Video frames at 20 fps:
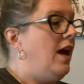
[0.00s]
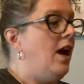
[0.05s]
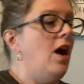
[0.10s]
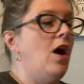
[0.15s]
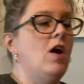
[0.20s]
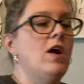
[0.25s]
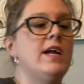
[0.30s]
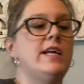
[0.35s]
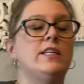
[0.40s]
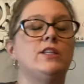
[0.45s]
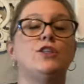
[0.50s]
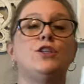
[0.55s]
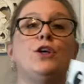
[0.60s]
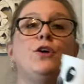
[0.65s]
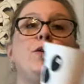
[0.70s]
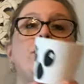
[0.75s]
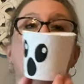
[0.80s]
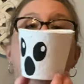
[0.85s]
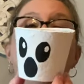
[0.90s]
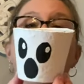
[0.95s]
All right,
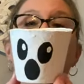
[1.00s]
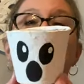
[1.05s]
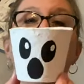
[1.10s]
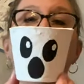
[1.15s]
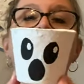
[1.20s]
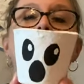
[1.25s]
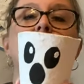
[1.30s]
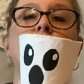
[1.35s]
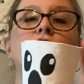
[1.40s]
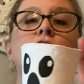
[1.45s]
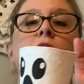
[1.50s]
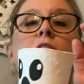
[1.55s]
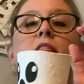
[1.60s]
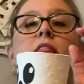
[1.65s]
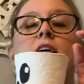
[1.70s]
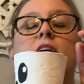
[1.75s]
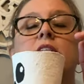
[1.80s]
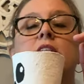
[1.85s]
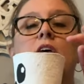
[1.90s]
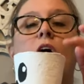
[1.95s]
to finish
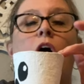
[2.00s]
this